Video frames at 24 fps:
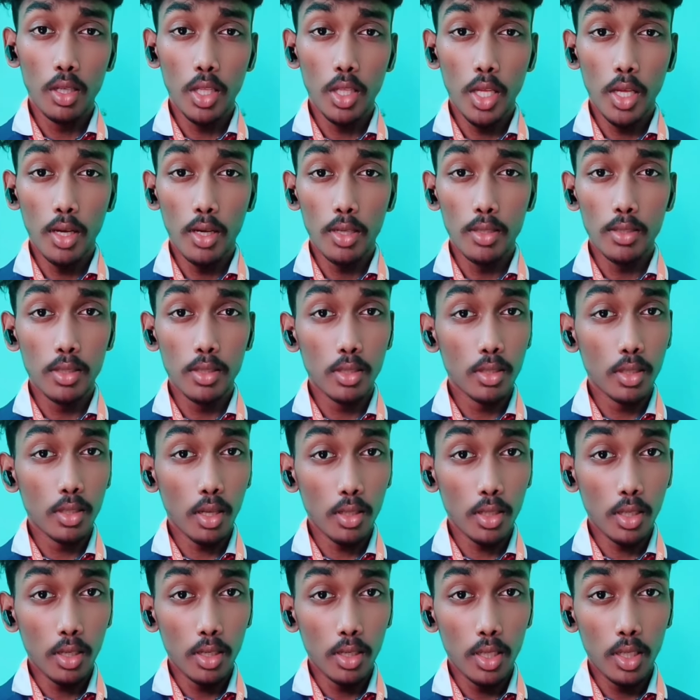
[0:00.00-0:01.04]
with
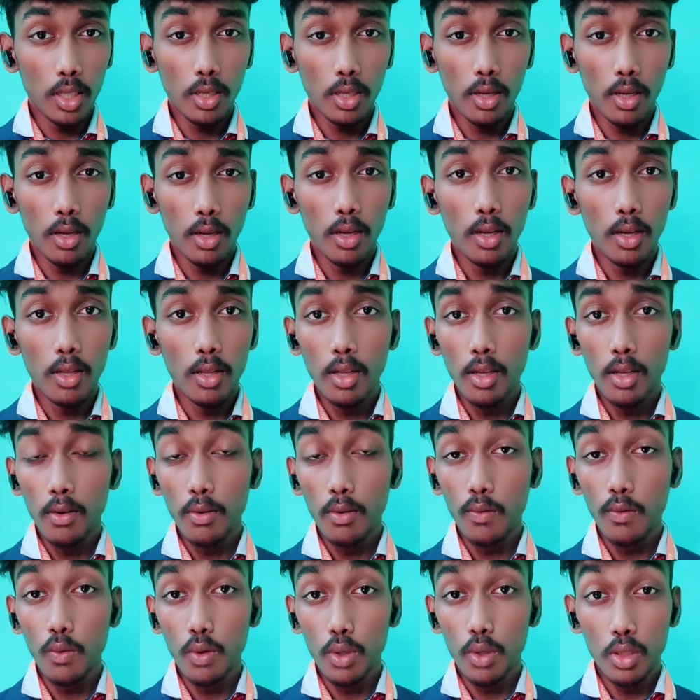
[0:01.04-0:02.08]
the objectives
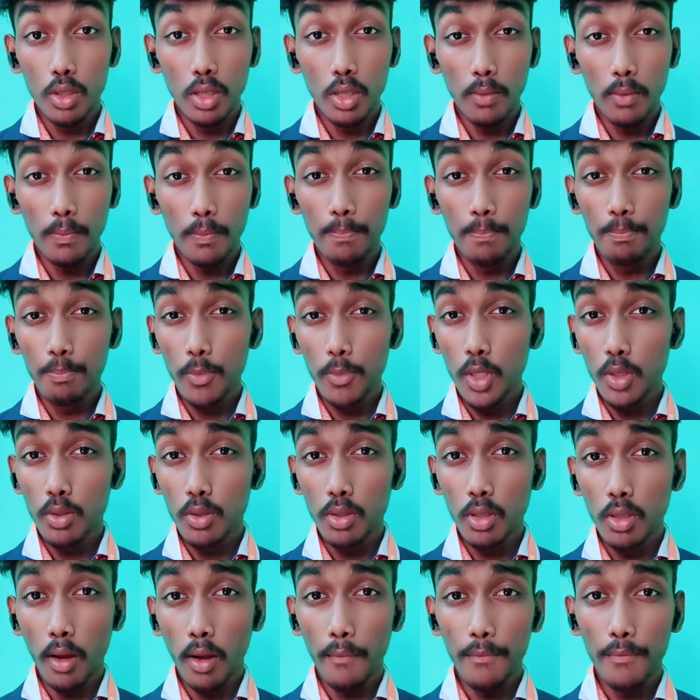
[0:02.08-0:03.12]
of a project,